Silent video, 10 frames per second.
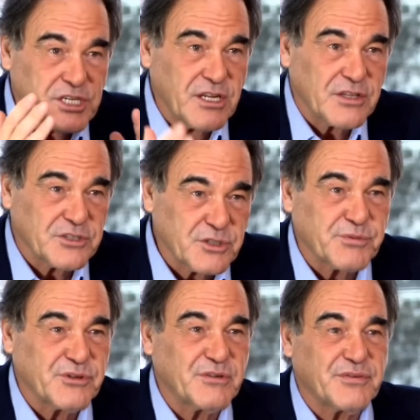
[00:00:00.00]
you see it on the
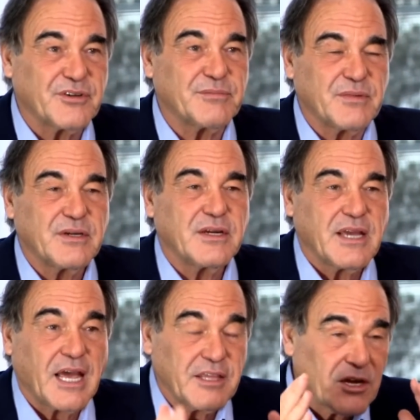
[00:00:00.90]
Zapruder film,
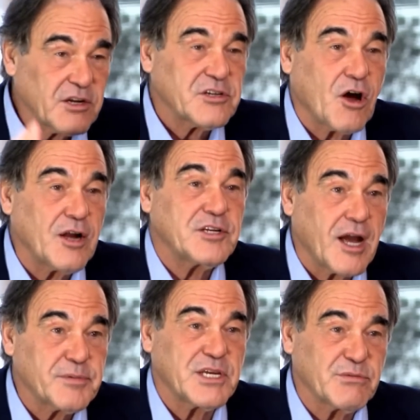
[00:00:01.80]
and the
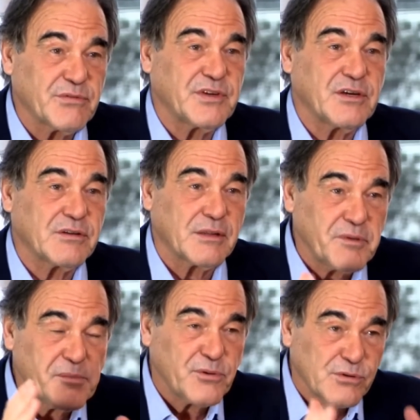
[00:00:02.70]
autopsy revealed,
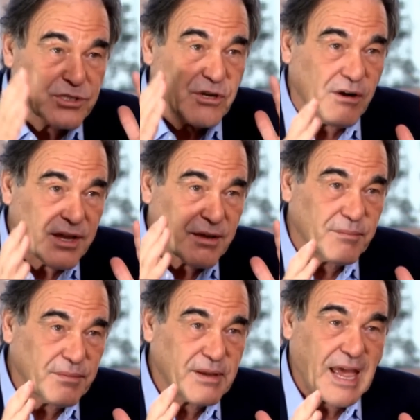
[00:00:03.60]
and people who saw
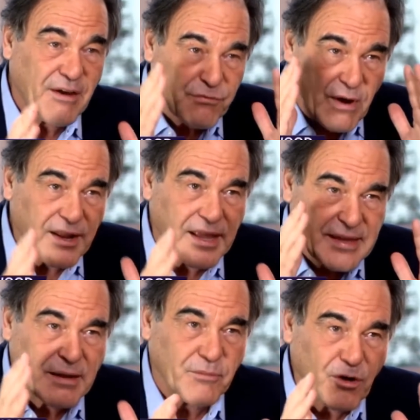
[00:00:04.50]
him right
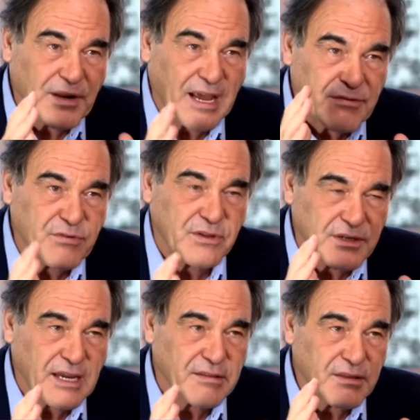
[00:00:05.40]
at that moment after
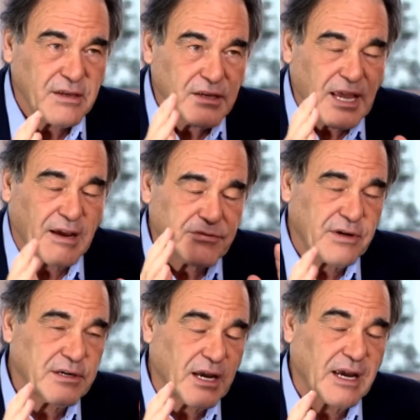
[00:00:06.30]
the death,
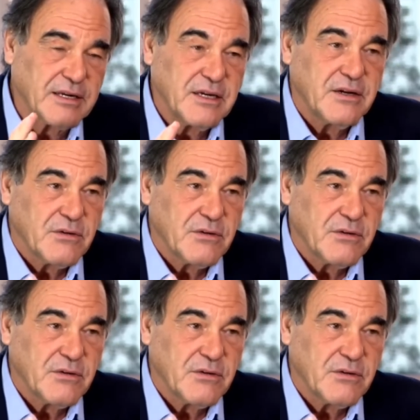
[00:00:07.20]
after he died,